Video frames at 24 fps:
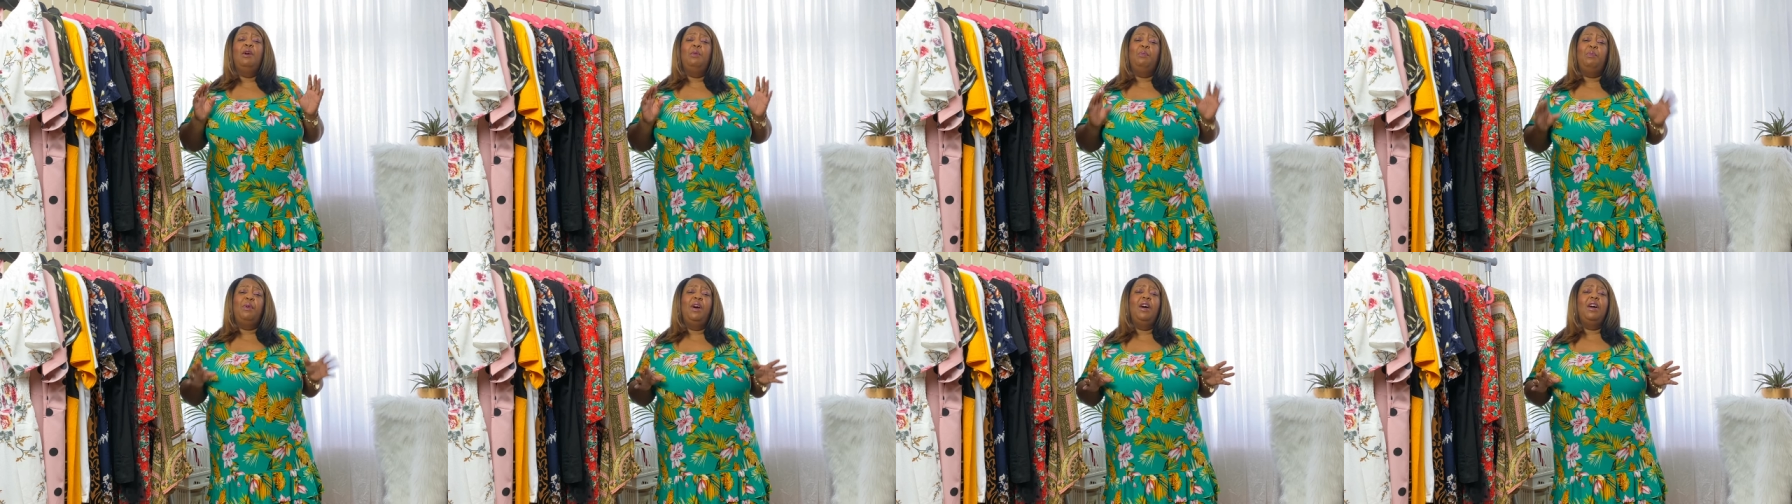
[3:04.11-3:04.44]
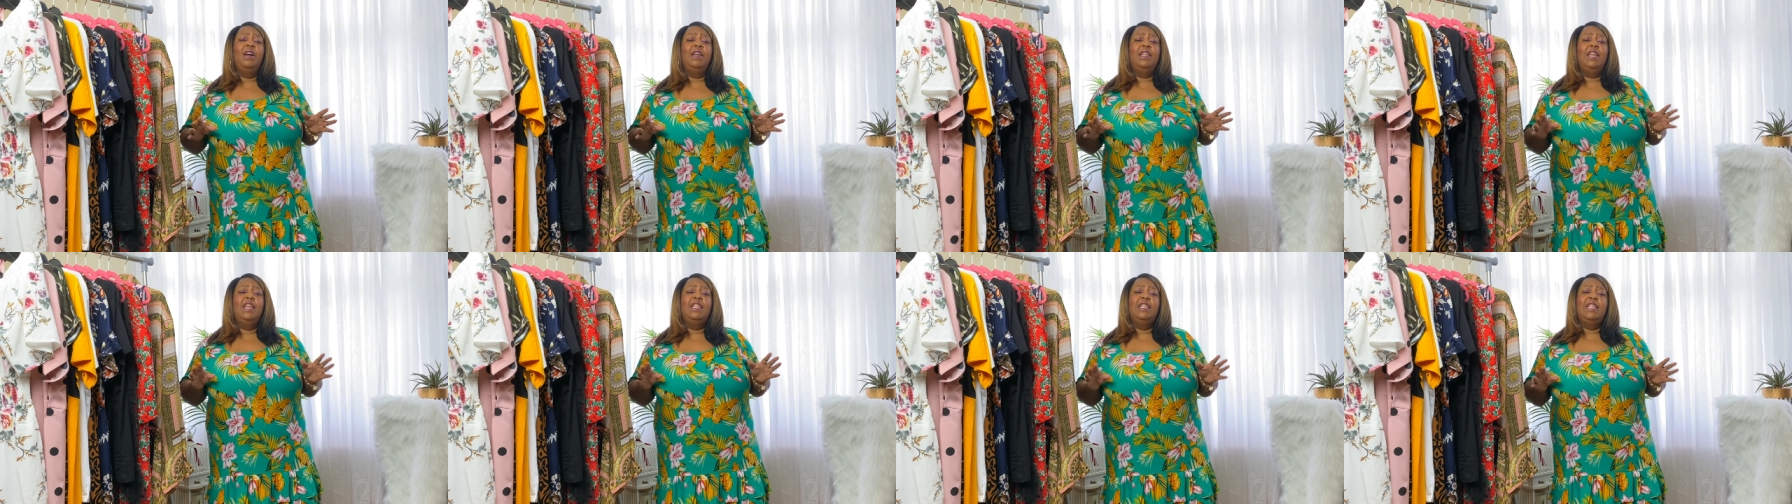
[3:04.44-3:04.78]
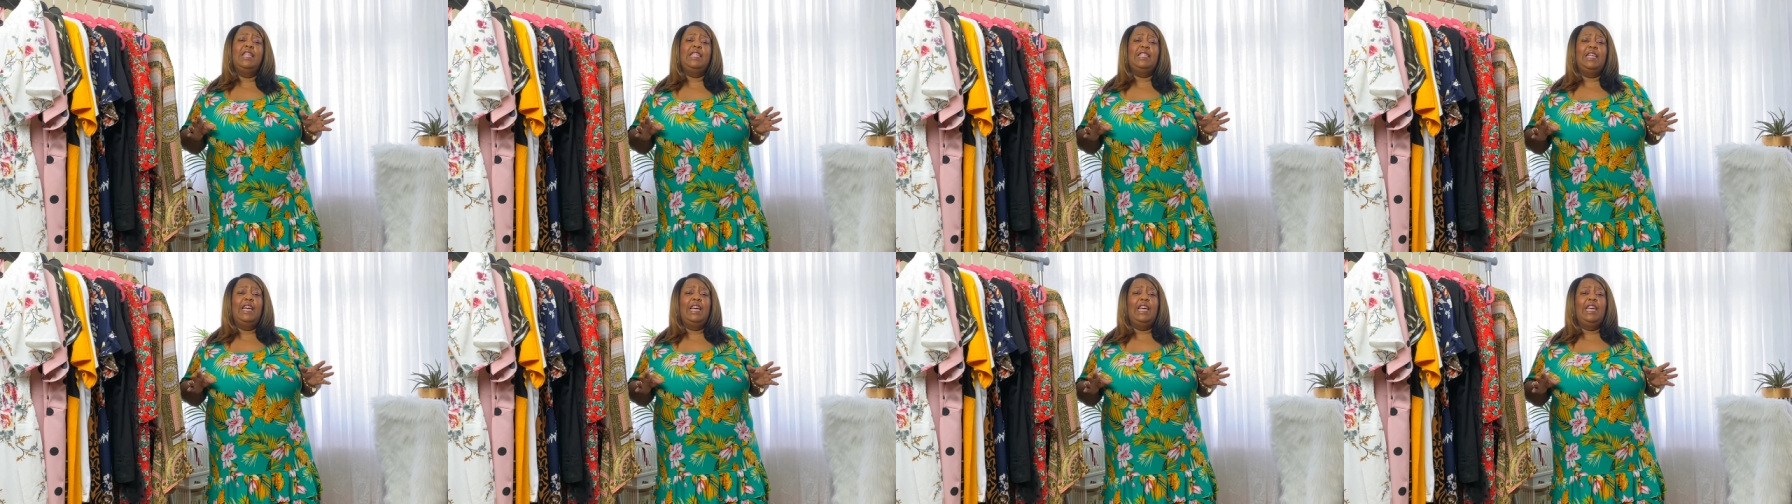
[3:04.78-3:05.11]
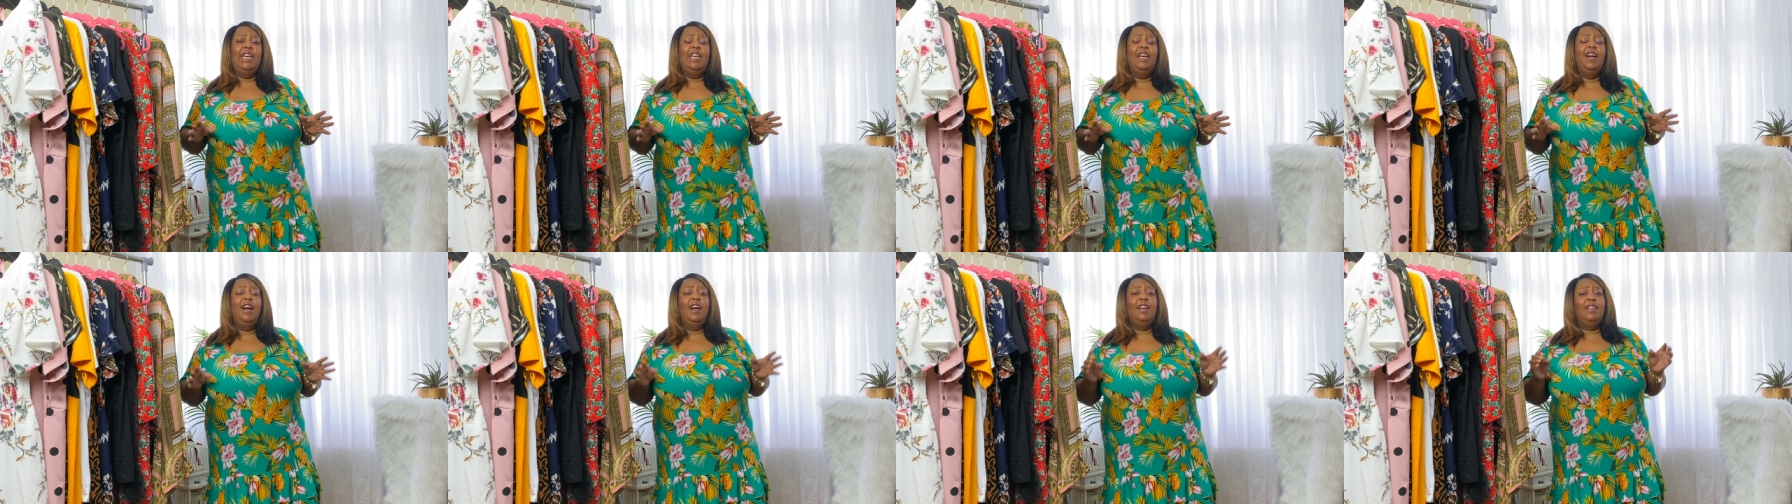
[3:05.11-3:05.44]
But at the end of the
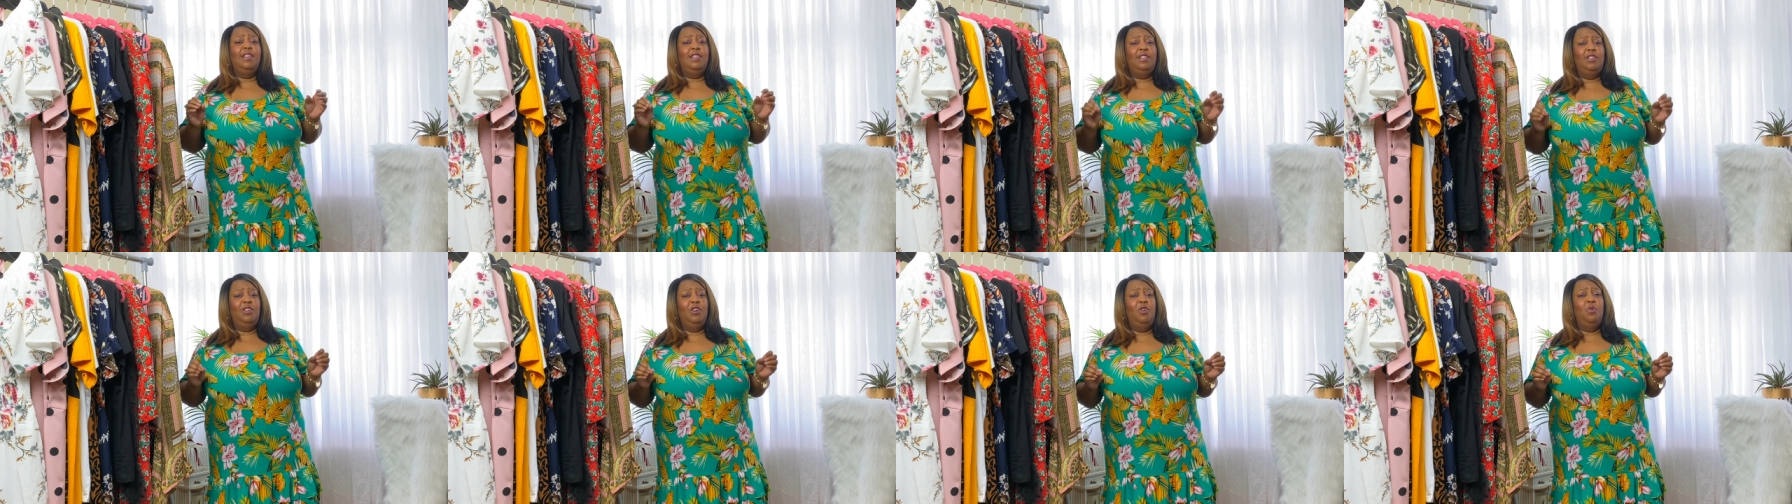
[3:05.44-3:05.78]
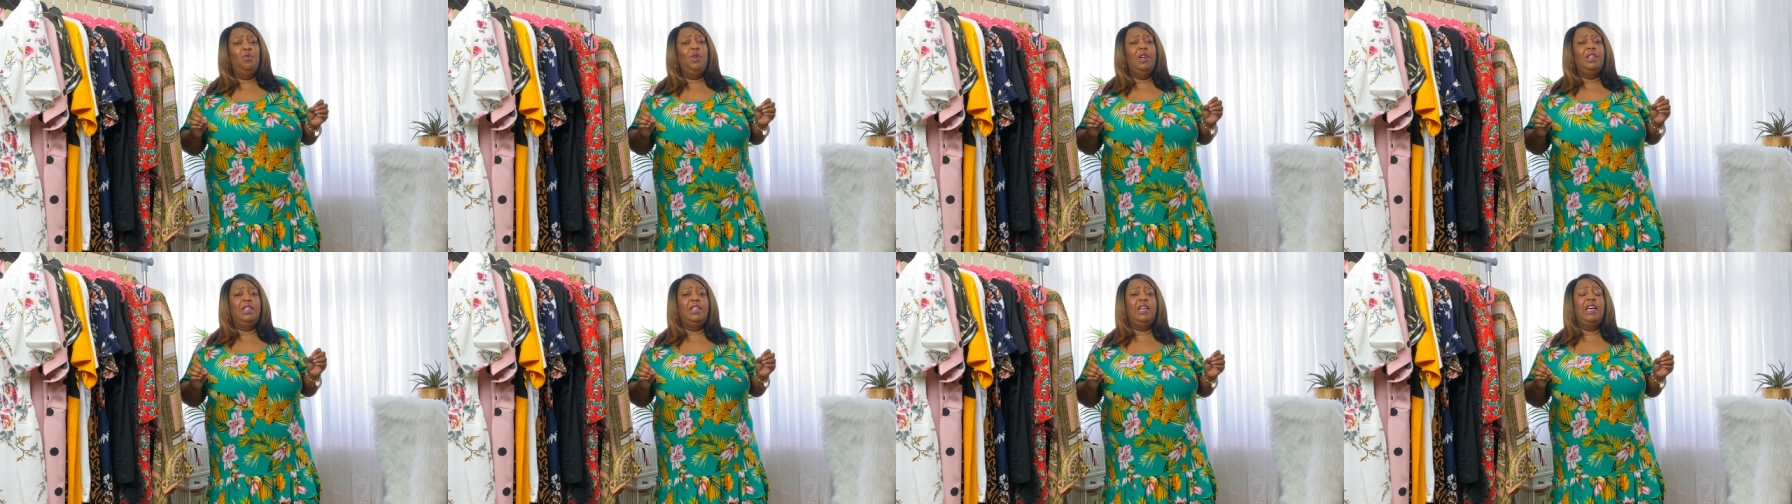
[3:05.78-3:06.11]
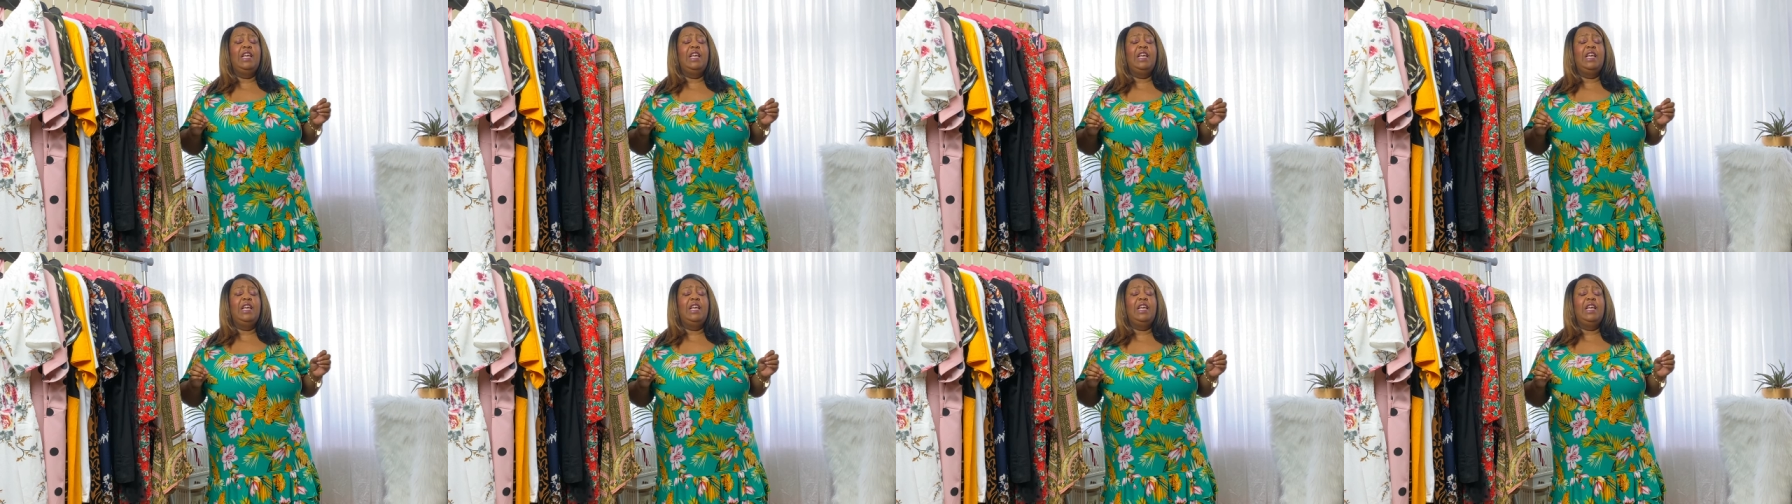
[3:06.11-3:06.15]
day, I still want to